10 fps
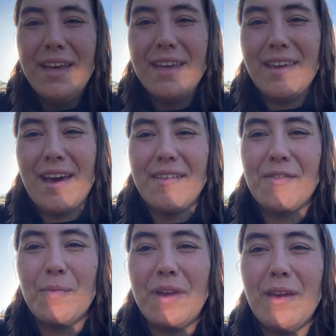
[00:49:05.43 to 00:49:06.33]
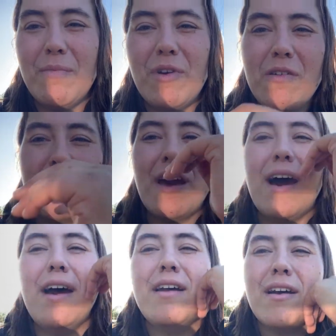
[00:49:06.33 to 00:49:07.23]
Yes, we both
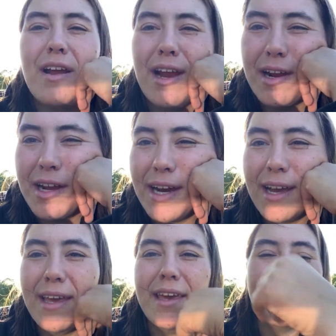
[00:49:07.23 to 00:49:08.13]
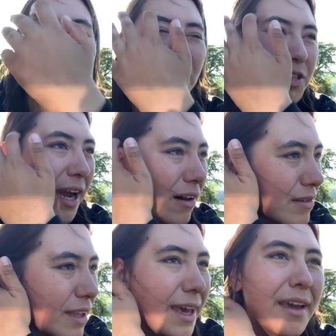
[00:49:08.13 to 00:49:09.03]
got our haircut in
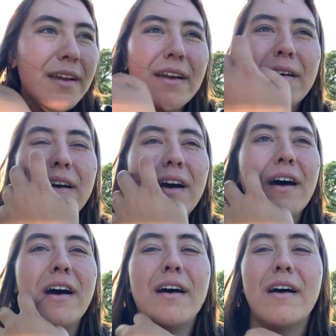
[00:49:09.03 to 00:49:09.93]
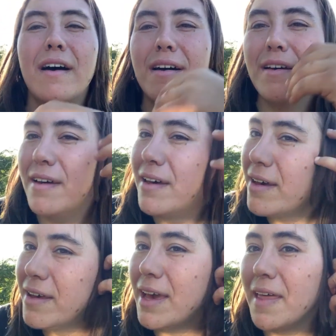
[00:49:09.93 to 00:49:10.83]
Trout Lake.
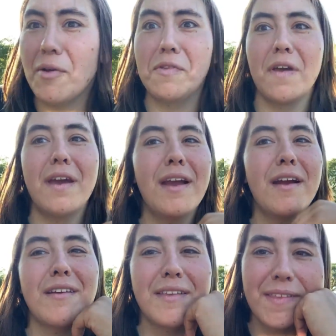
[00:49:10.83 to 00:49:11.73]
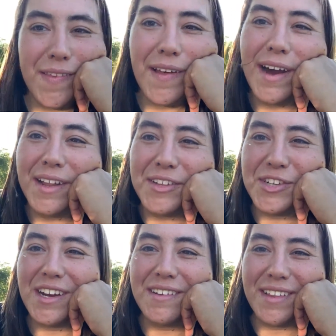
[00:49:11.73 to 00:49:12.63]
Yeah, there was a hair salon in
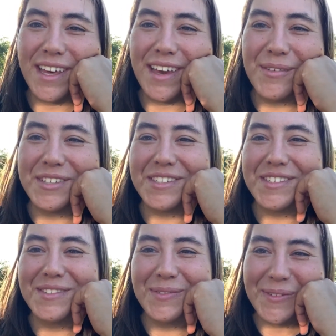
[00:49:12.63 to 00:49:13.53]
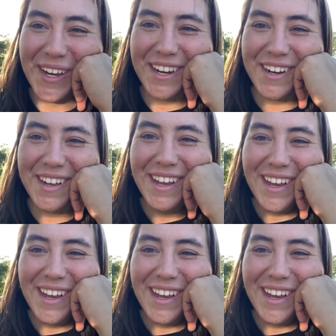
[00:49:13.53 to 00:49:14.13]
Trout Lake, which is weird.